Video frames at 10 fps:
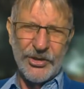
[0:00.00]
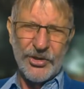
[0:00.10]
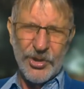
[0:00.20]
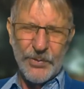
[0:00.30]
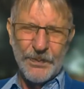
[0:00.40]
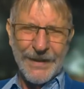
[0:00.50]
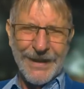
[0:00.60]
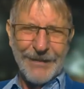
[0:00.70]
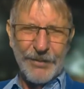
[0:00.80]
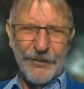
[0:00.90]
So
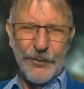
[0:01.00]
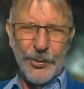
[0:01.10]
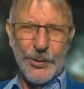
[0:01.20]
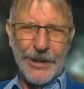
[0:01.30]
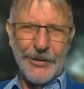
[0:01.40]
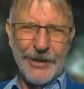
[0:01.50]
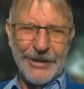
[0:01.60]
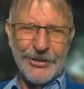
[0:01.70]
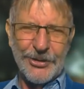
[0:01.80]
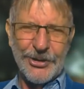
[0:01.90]
before you go
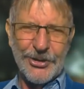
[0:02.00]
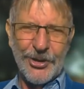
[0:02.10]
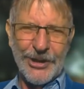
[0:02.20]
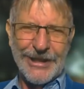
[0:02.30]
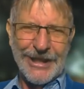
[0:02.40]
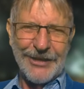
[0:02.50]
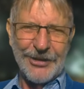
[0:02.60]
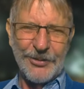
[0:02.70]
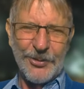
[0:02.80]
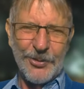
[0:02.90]
into this holiday, you
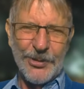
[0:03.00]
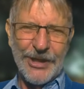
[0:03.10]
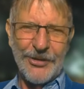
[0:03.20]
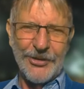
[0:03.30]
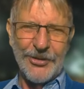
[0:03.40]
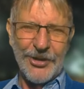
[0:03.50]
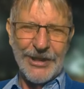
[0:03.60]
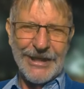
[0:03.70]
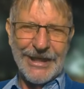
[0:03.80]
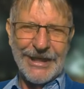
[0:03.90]
know, we all go on
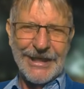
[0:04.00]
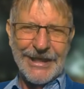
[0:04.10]
holiday,